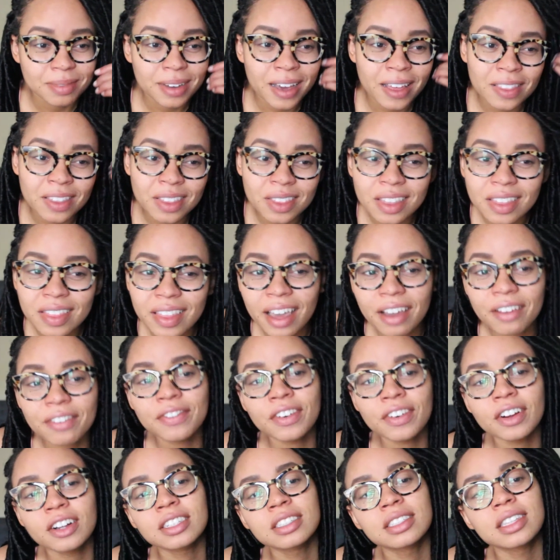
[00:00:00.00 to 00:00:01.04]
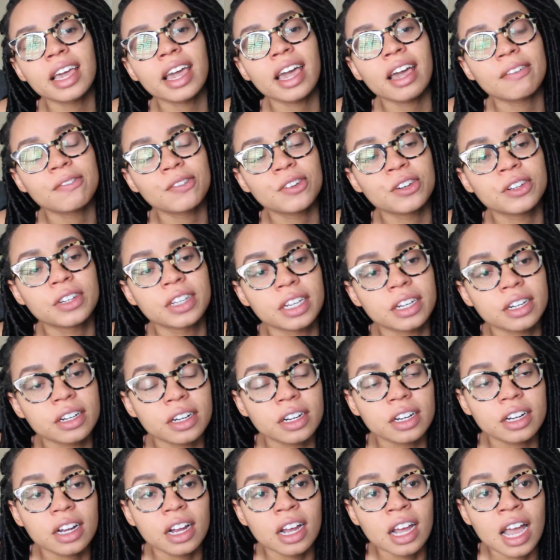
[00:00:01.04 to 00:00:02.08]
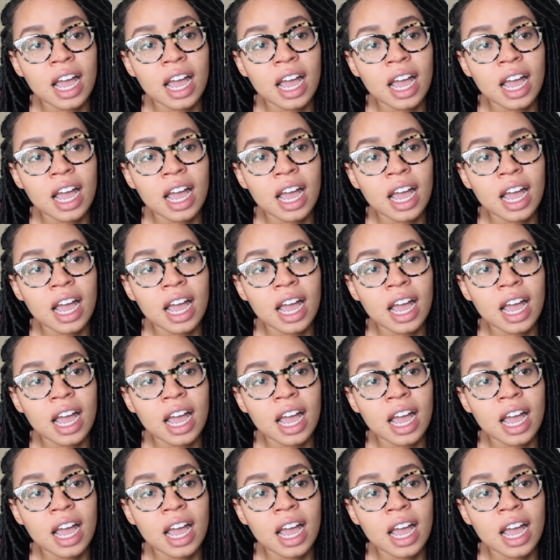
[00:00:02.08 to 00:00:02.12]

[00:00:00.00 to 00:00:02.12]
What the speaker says: Other than that first day after dinner,